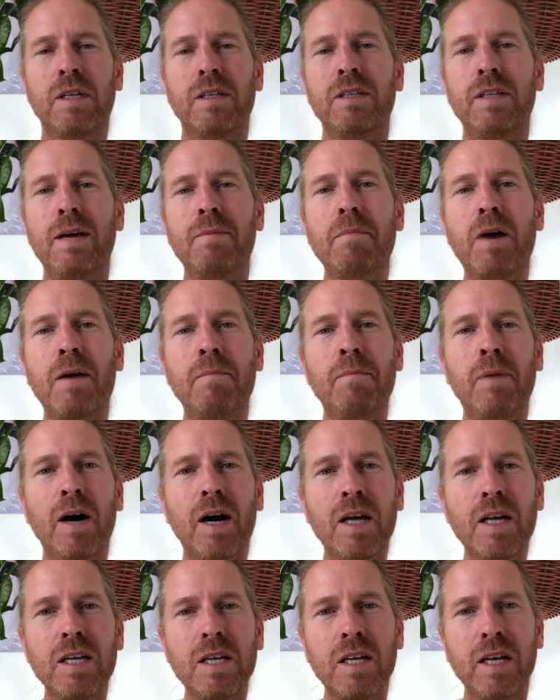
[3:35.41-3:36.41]
then my
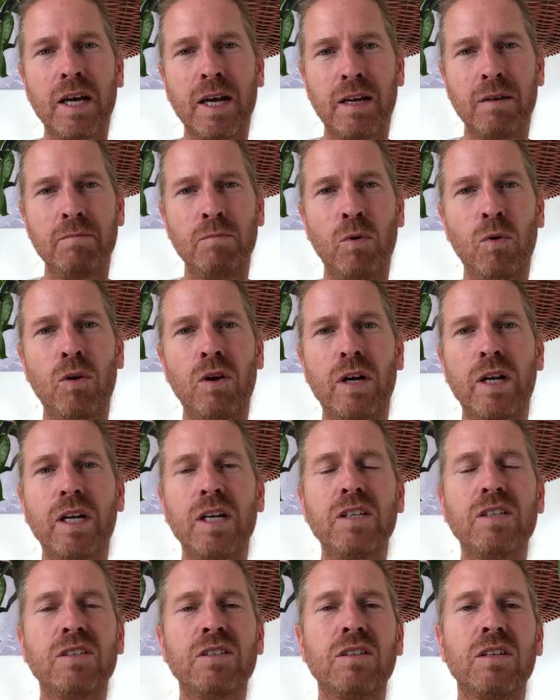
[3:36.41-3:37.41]
body can more
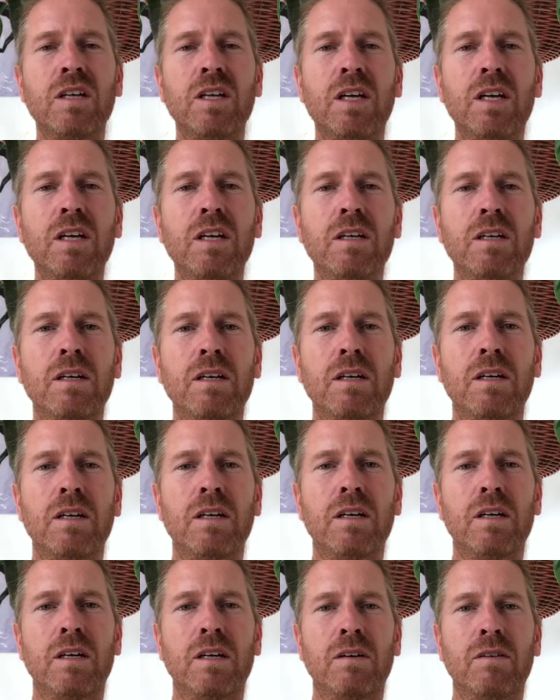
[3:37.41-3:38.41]
easily
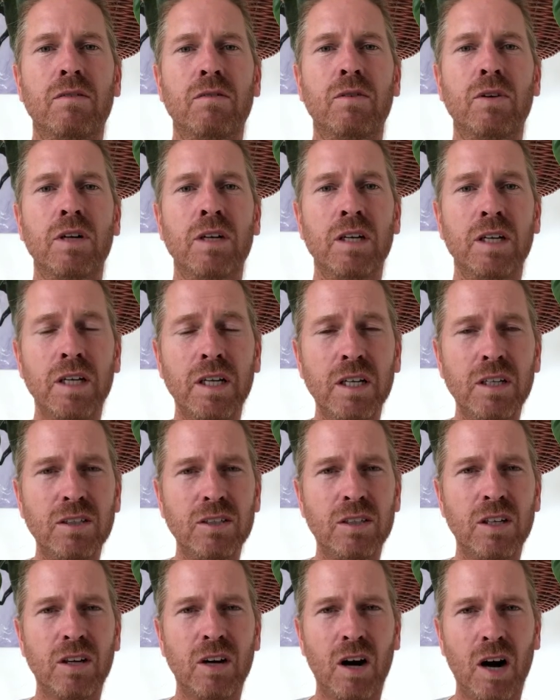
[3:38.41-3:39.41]
release
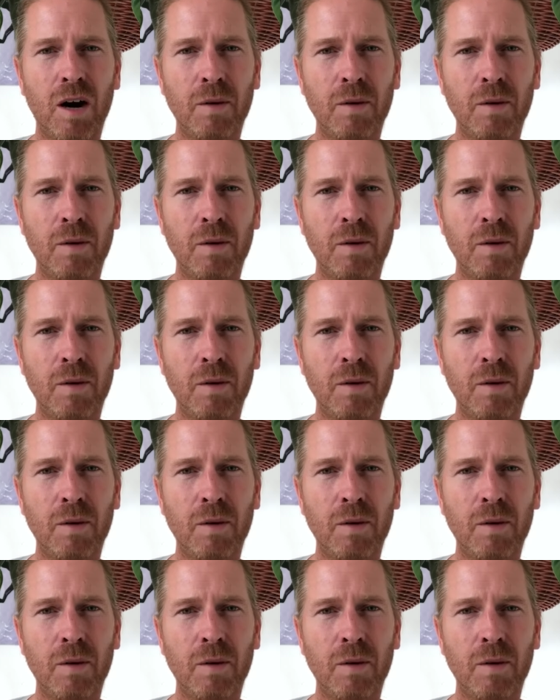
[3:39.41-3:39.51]
the